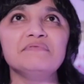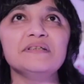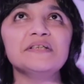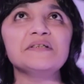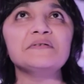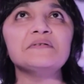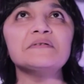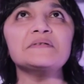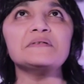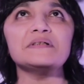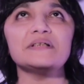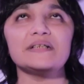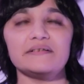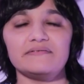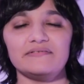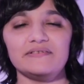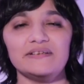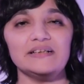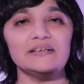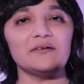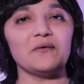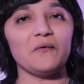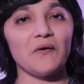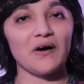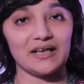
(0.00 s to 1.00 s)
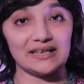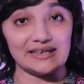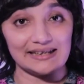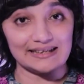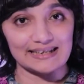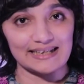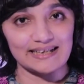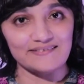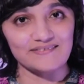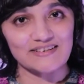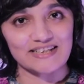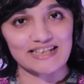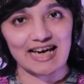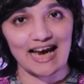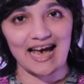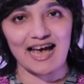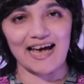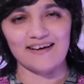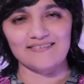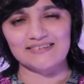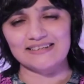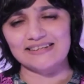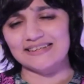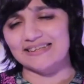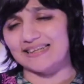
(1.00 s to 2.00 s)
Beautiful quality, which I
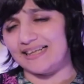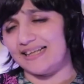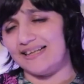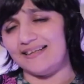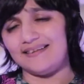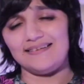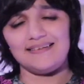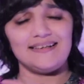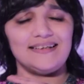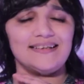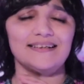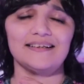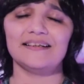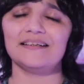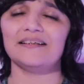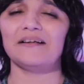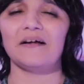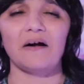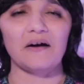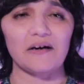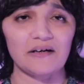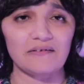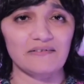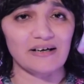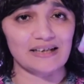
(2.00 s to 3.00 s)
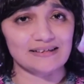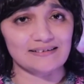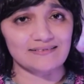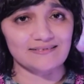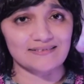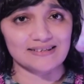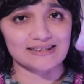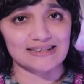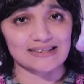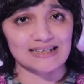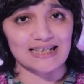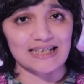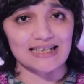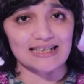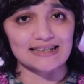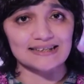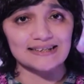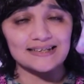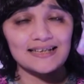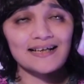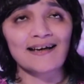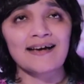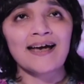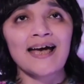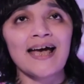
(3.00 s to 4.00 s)
haven't seen in a lot of other
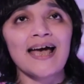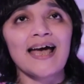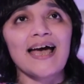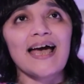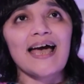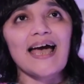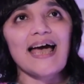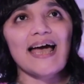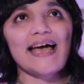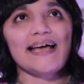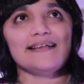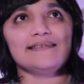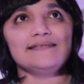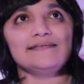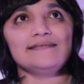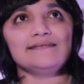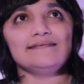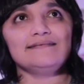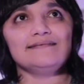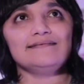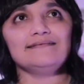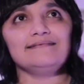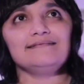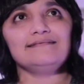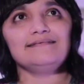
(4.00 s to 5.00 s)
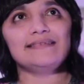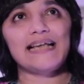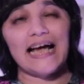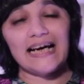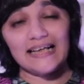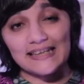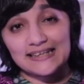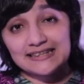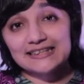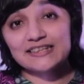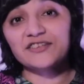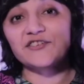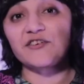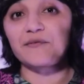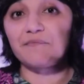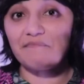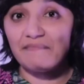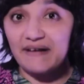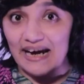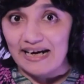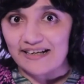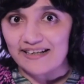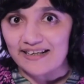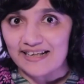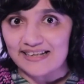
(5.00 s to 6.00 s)
whiskies. And that is
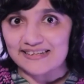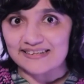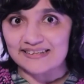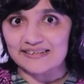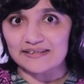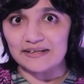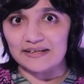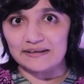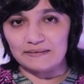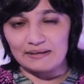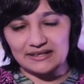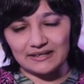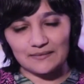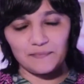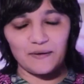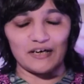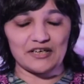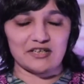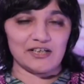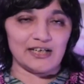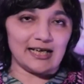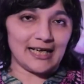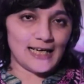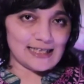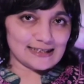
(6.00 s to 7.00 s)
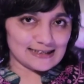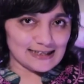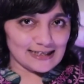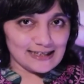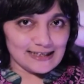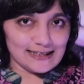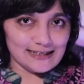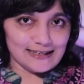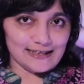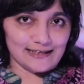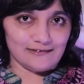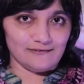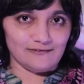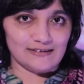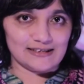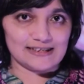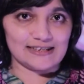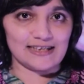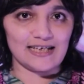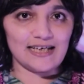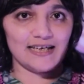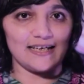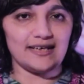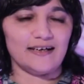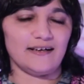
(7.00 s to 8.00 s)
tremendous, especially as an Indian
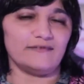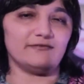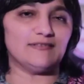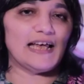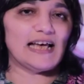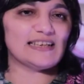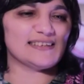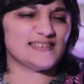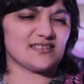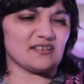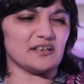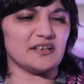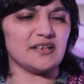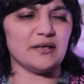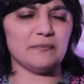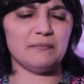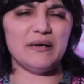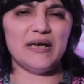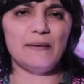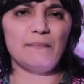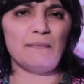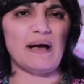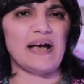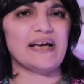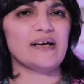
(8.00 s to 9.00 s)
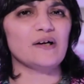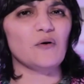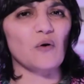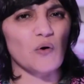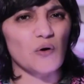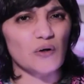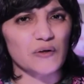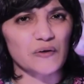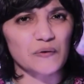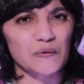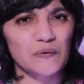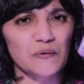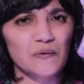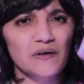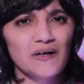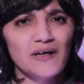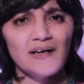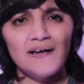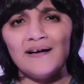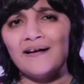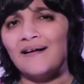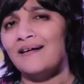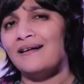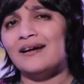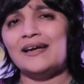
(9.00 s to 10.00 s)
whiskey, if that's going to be my go-to,
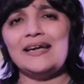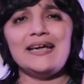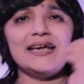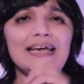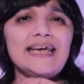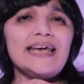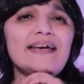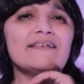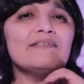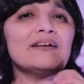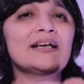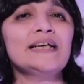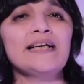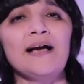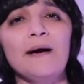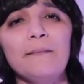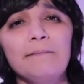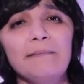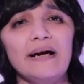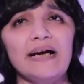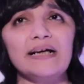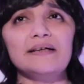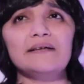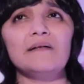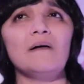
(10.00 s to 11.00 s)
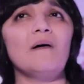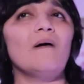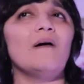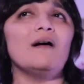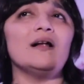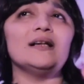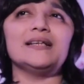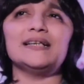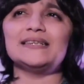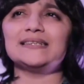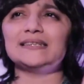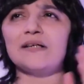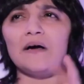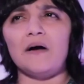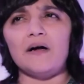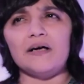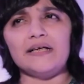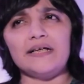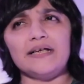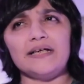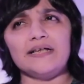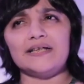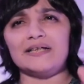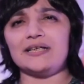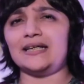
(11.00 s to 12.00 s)
even compared to all the
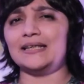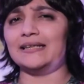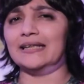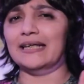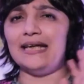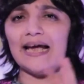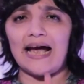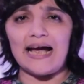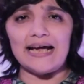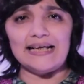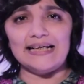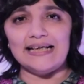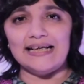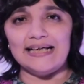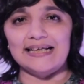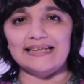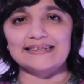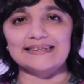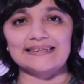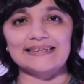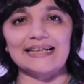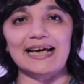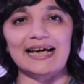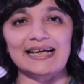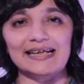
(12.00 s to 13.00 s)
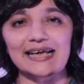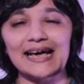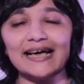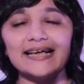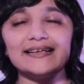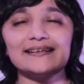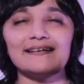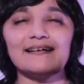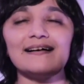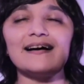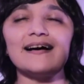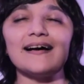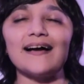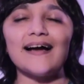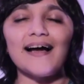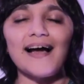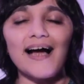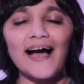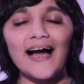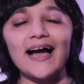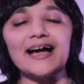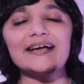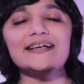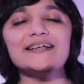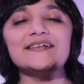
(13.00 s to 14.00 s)
Scottish and the Islay's, and
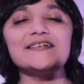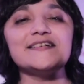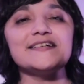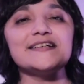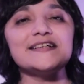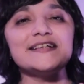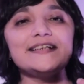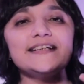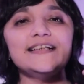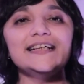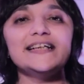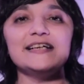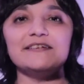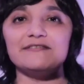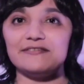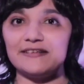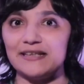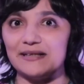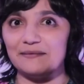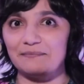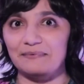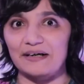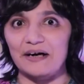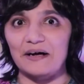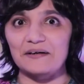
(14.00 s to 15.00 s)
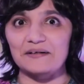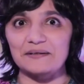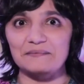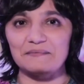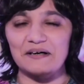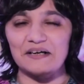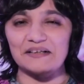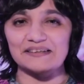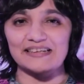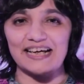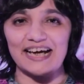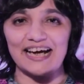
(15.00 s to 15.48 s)
I really feel proud about